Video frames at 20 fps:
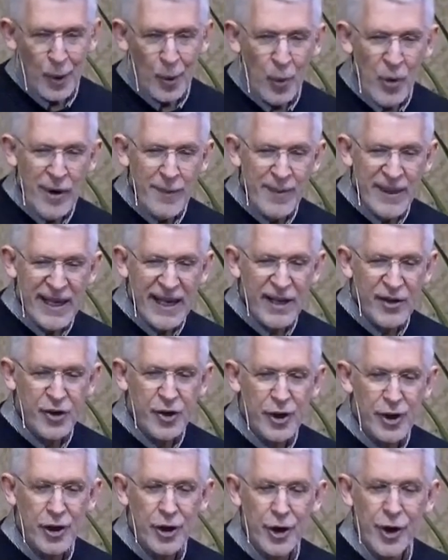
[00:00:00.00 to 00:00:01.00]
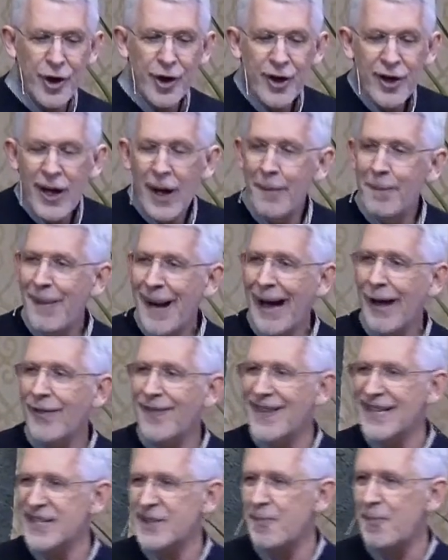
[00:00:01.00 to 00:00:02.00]
We begin to learn
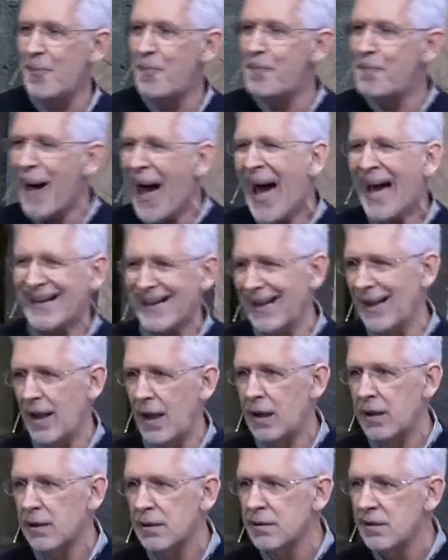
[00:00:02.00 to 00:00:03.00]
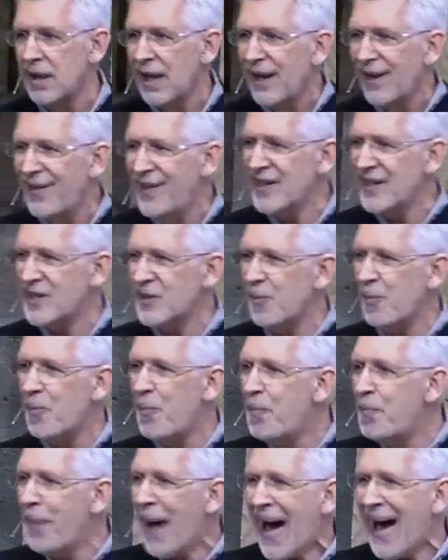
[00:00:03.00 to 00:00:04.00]
about this battle, this
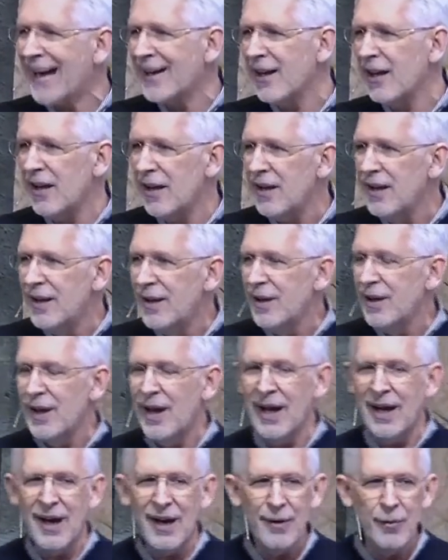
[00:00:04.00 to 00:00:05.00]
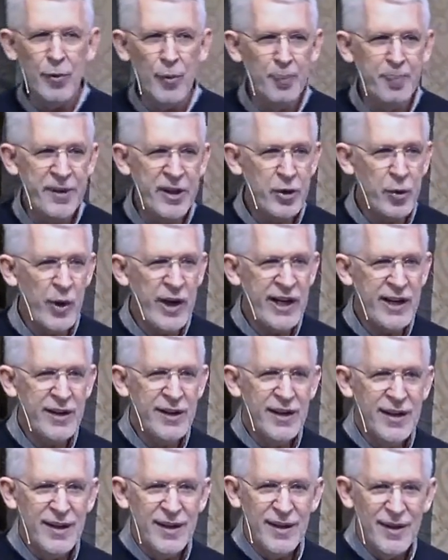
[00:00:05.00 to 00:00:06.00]
battle uh,
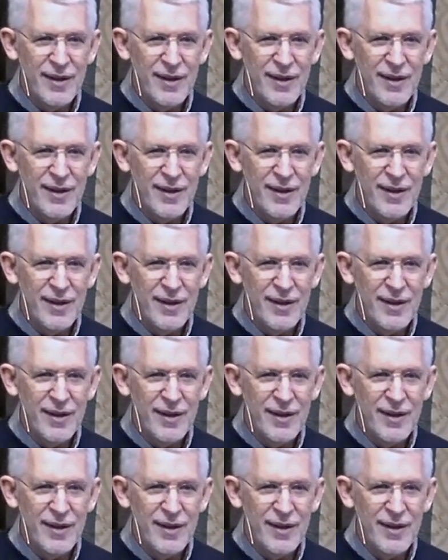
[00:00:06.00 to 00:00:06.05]
between